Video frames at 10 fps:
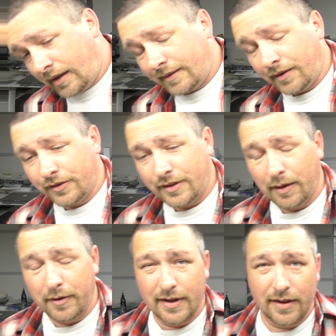as I was
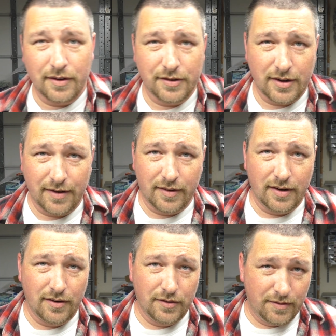taping it together, I started
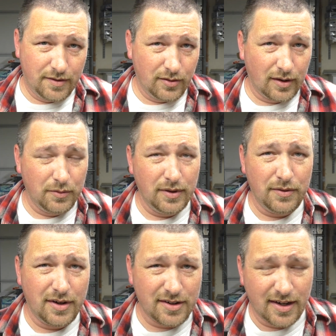having, do I really
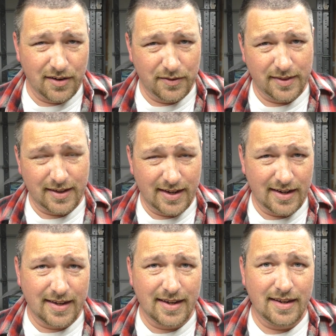want to try to go with the
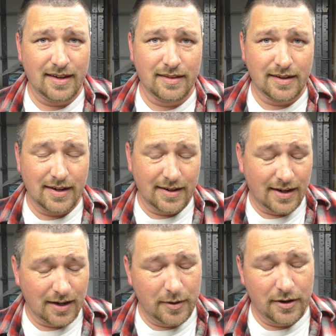kit
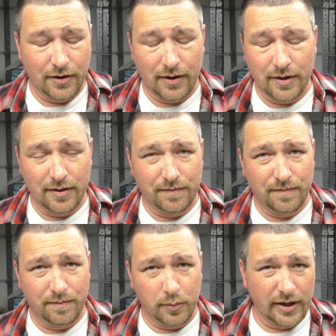cockpit, or do I want to
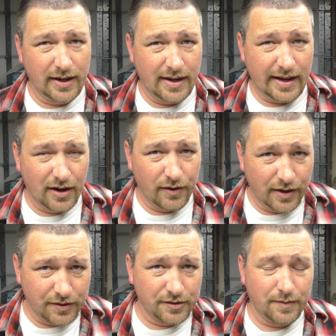bring in
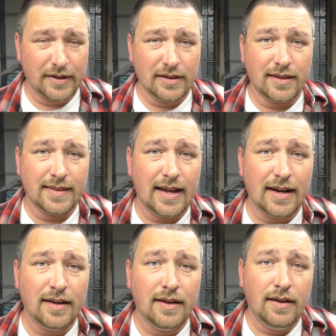Ares or something like that?